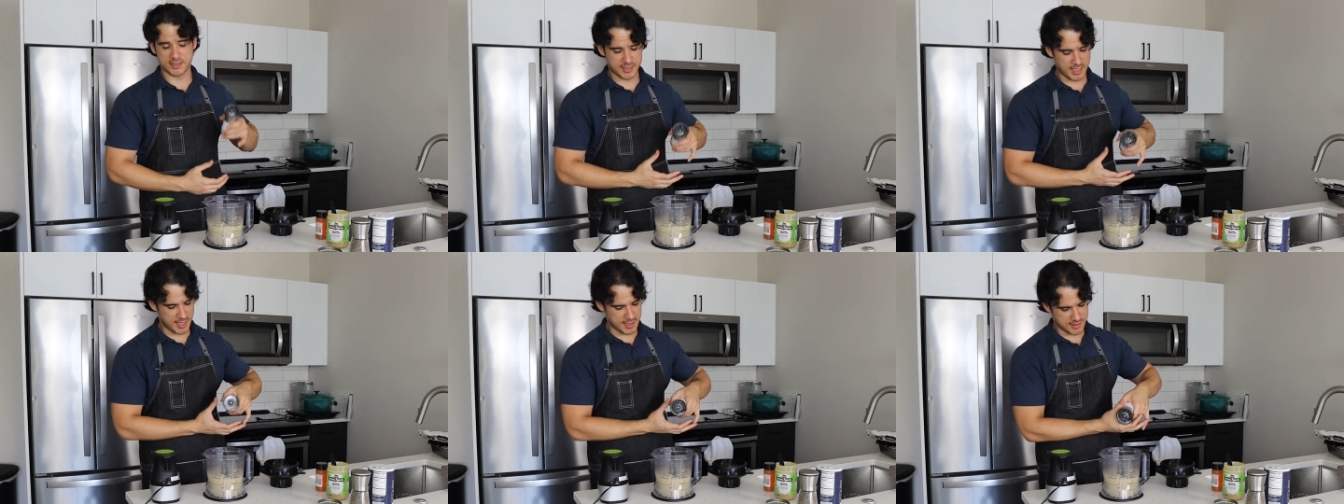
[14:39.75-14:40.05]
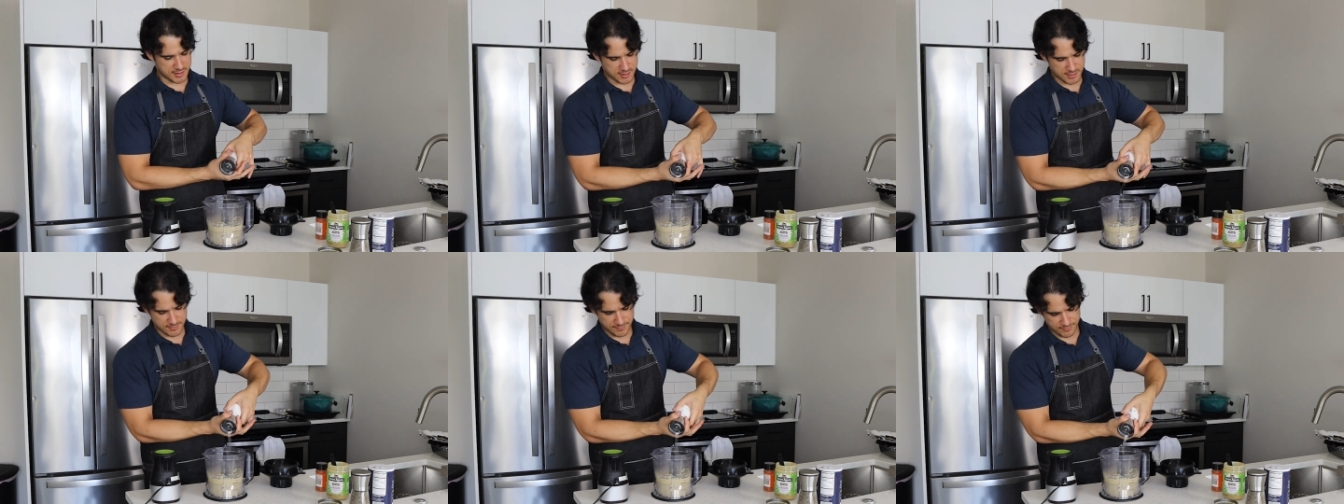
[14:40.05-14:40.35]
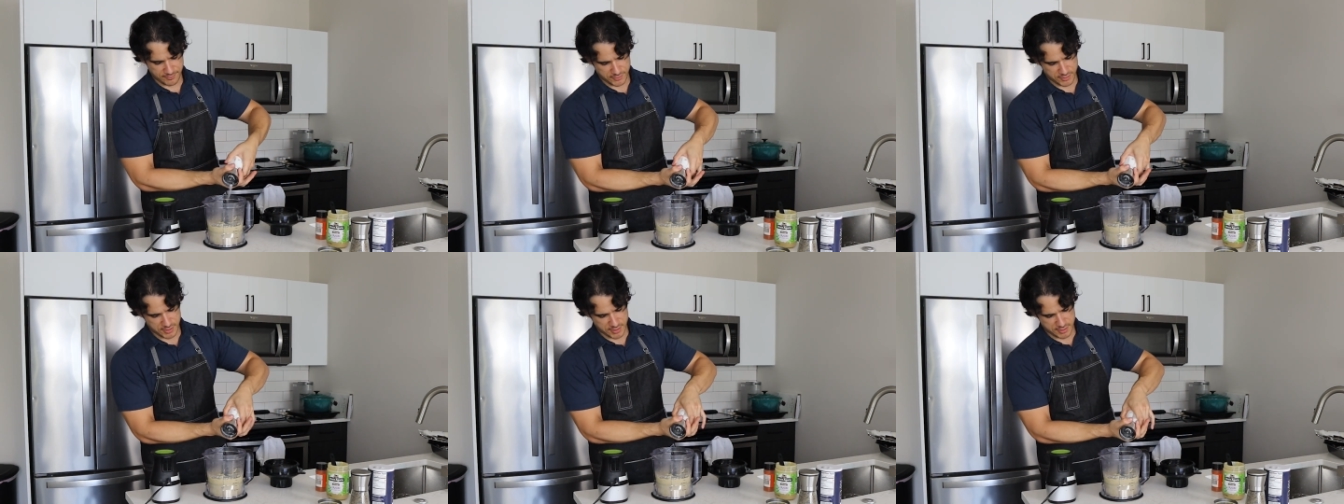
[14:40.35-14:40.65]
to taste.
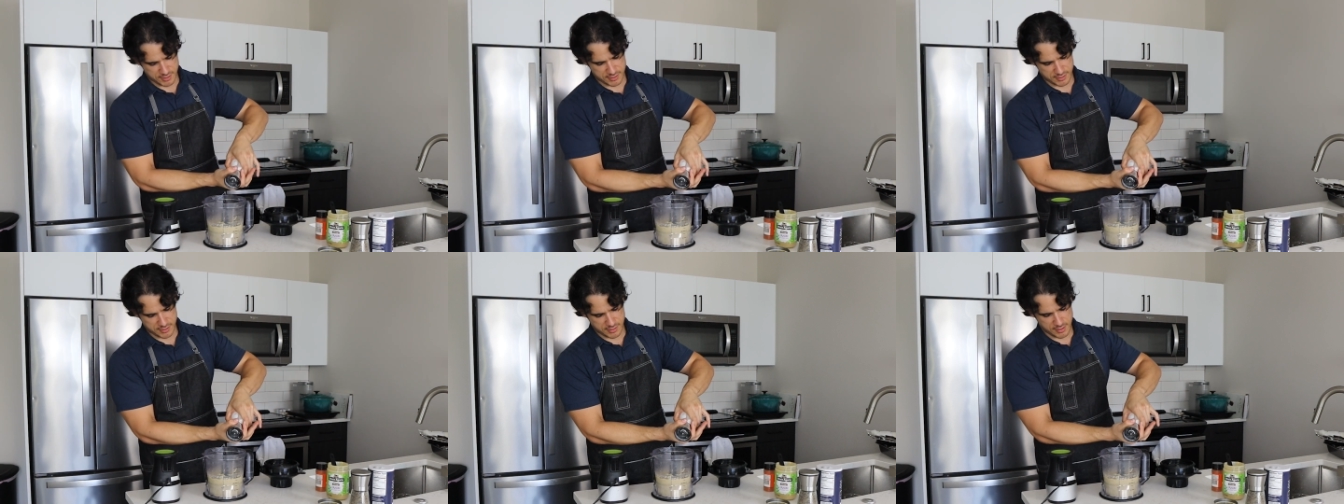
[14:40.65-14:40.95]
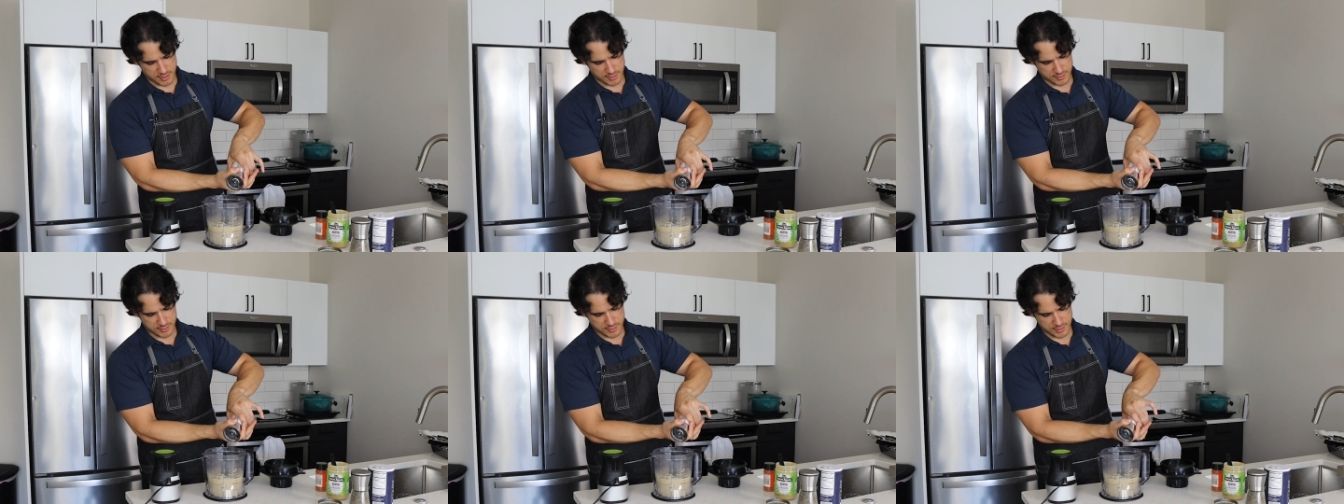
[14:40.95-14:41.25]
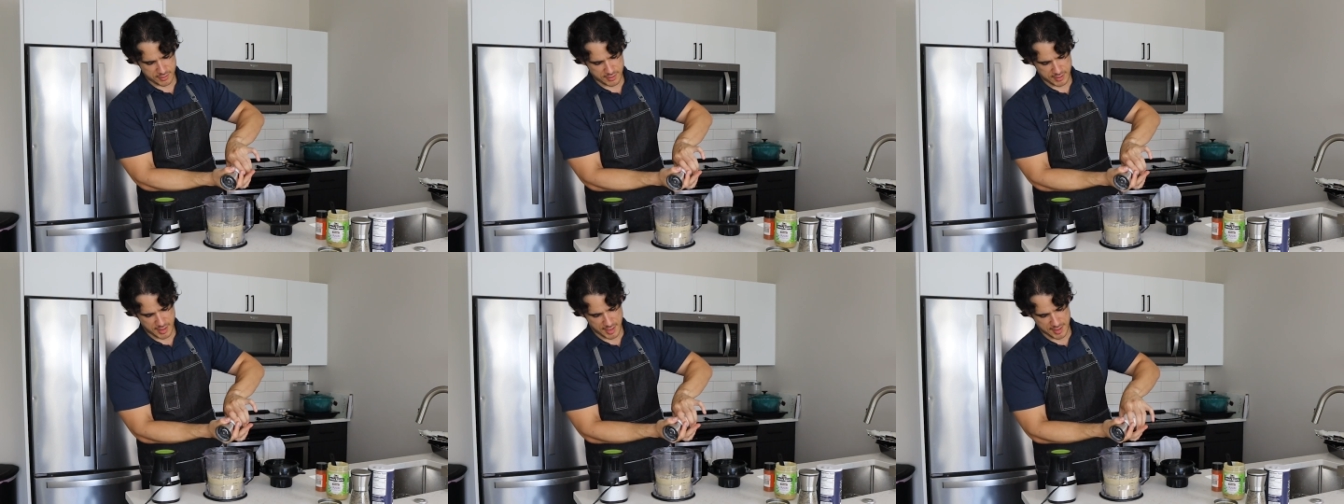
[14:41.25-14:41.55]
Just salt
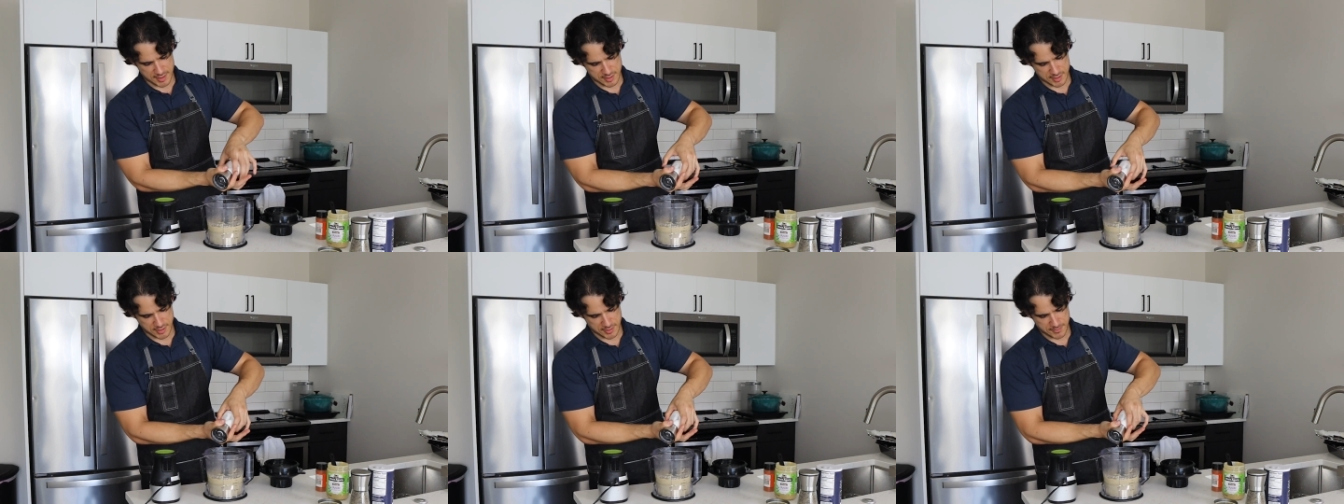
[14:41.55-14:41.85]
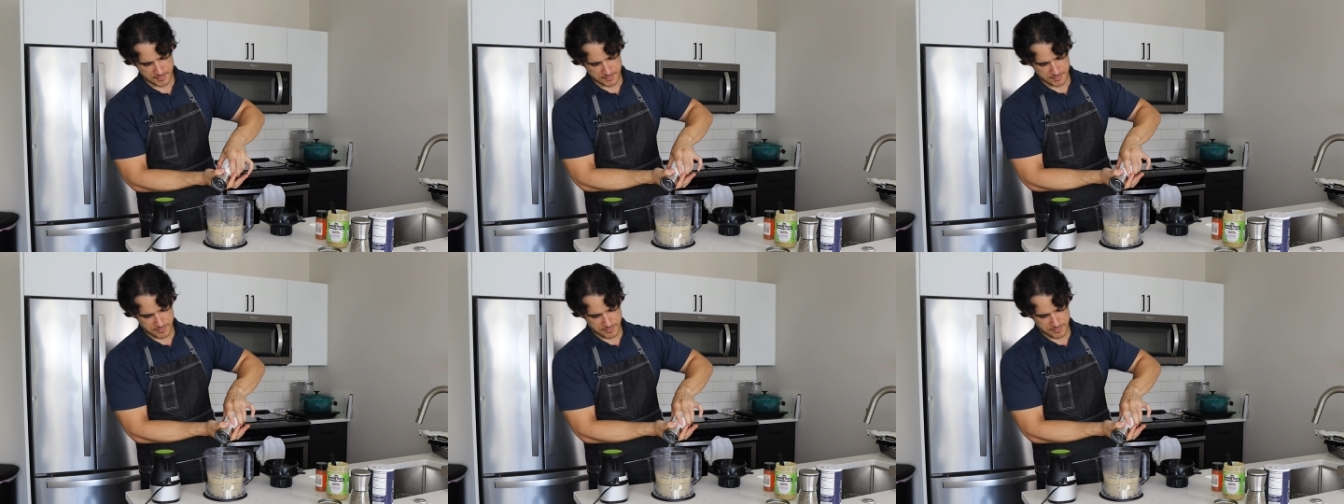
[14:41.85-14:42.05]
to taste.